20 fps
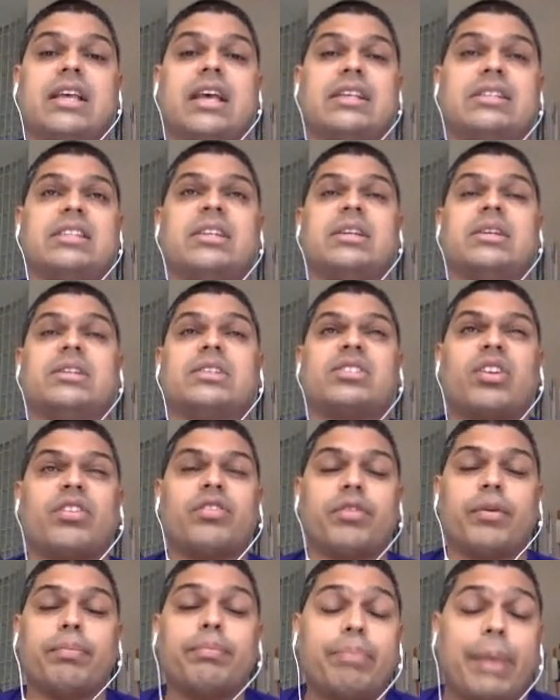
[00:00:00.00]
as a sort
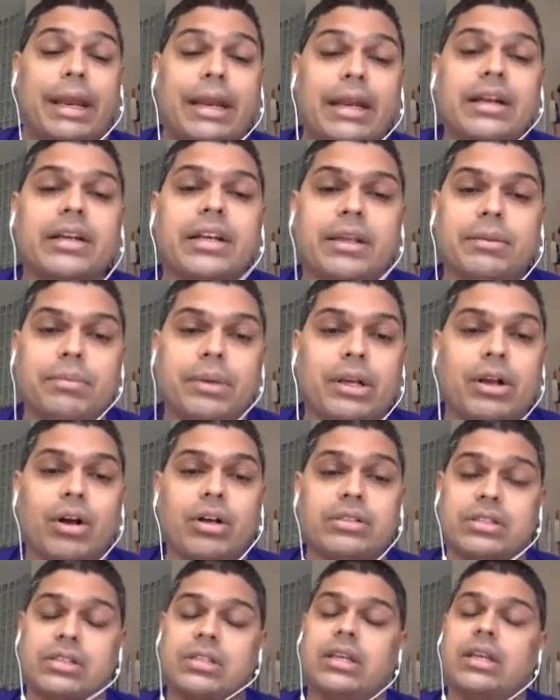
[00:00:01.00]
of a penalty
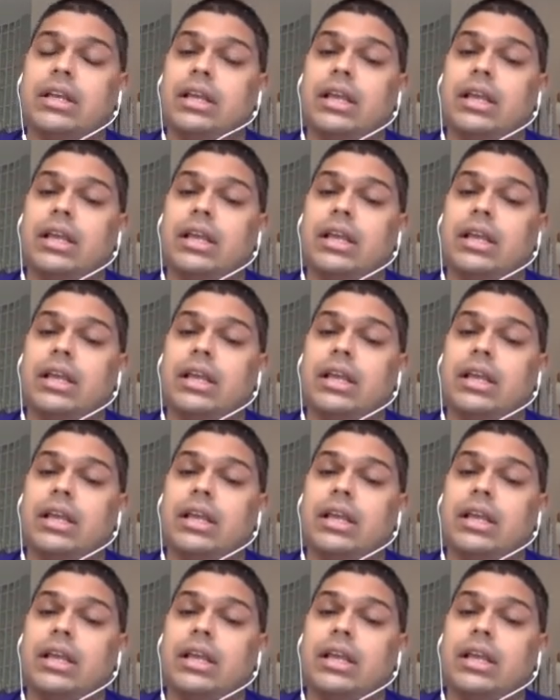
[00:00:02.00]
because